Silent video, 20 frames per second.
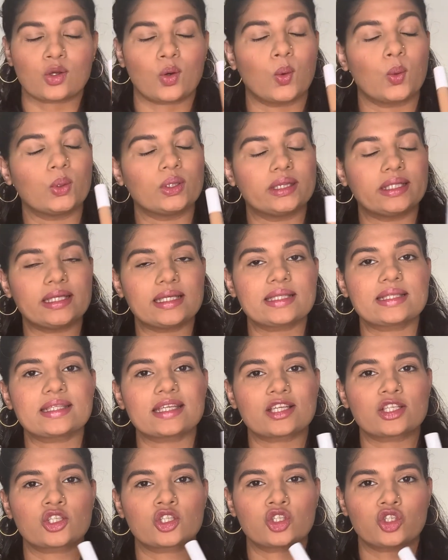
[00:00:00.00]
only
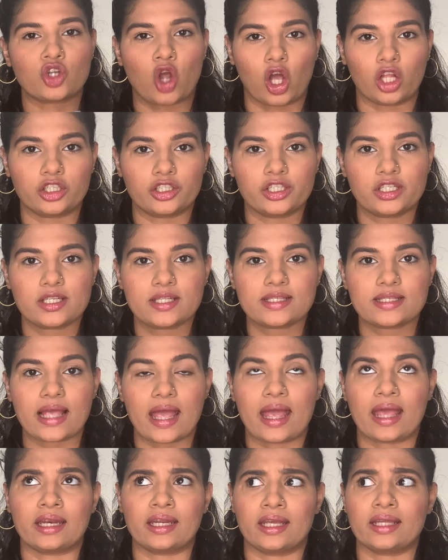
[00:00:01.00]
$6
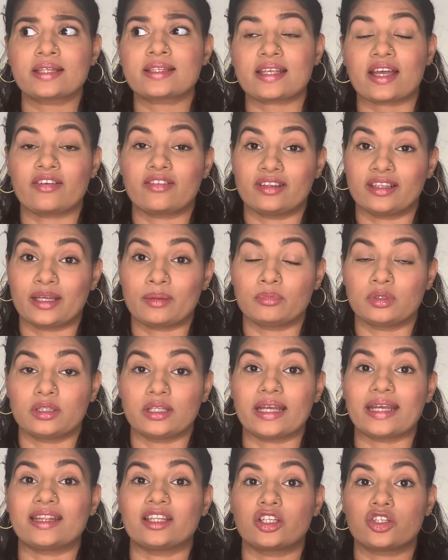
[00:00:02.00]
and it's available
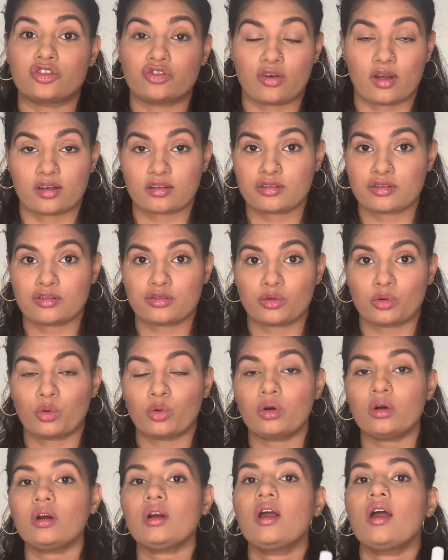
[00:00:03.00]
in the
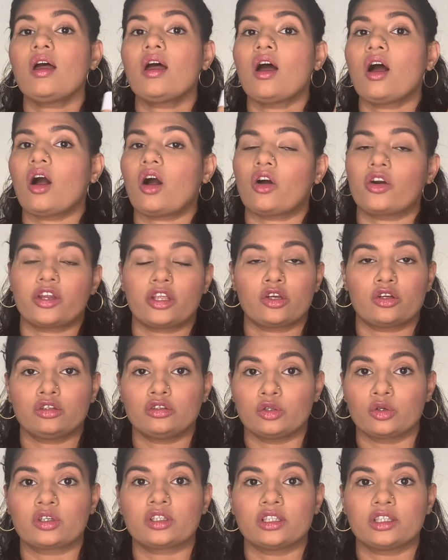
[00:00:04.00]
drugstore or your
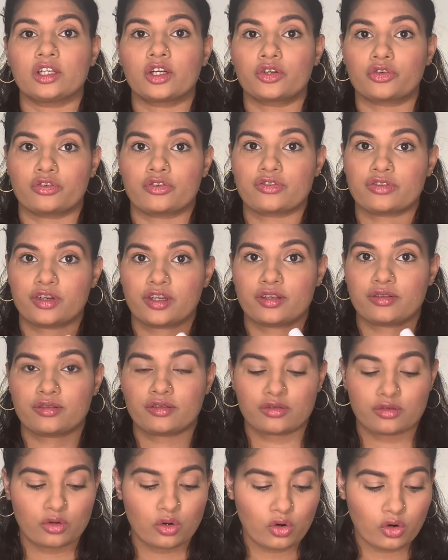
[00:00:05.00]
local grocery
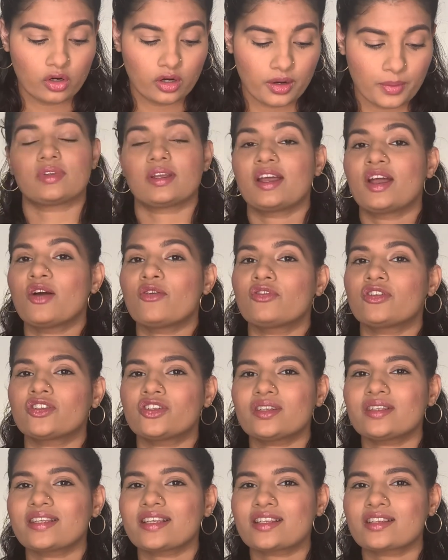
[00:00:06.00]
store. For
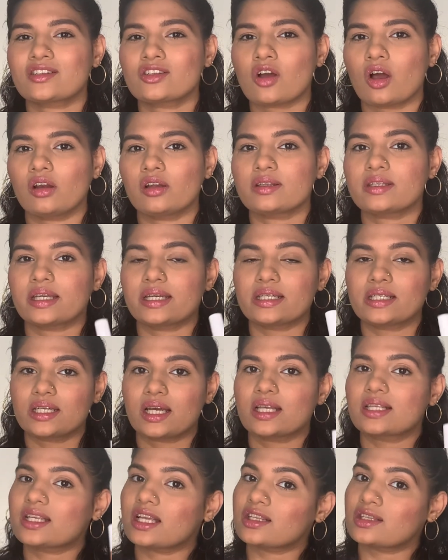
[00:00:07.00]
just $6, it
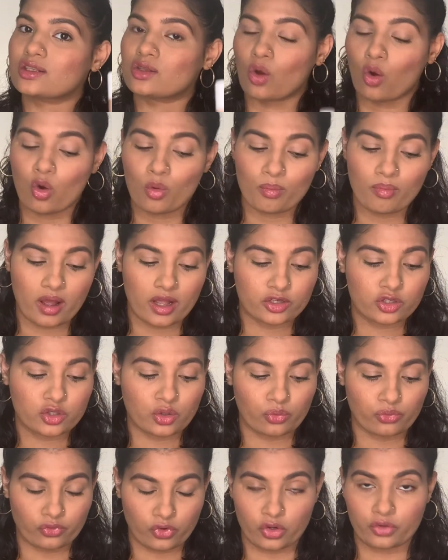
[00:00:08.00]
does so much
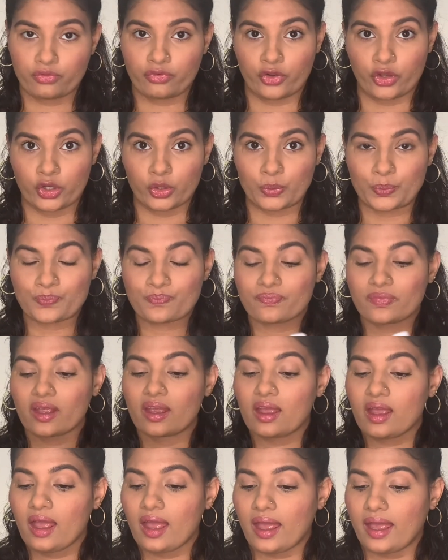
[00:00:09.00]
work for you.
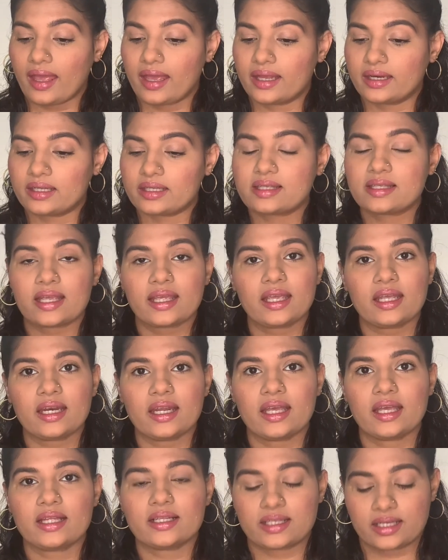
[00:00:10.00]
And the second
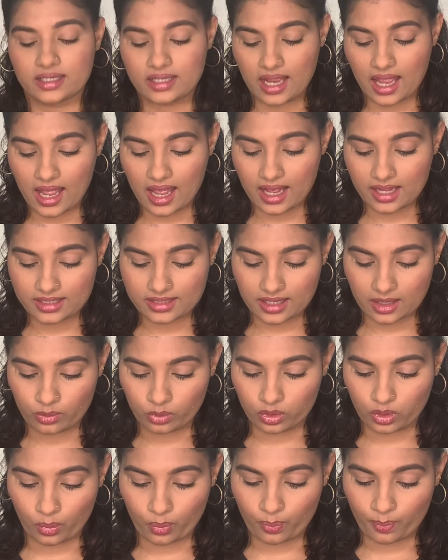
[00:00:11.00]
is it has
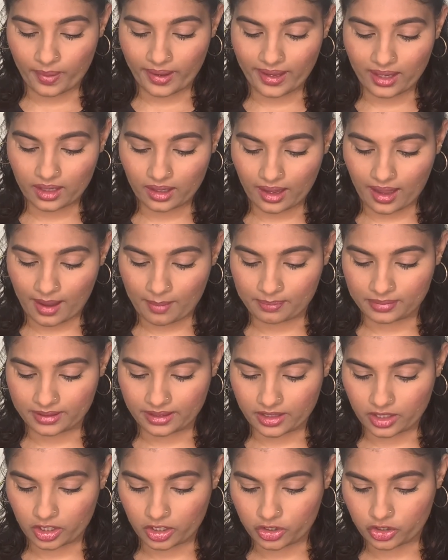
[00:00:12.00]
the big
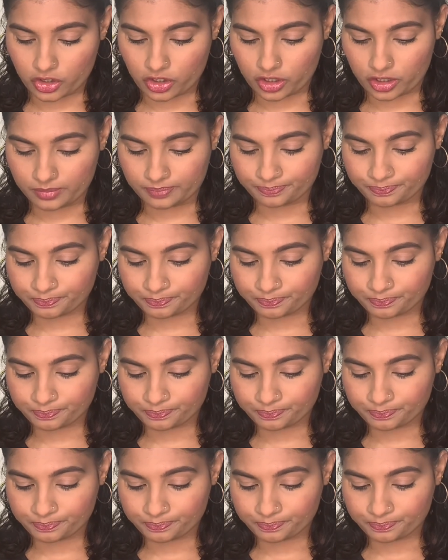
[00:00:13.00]
applicator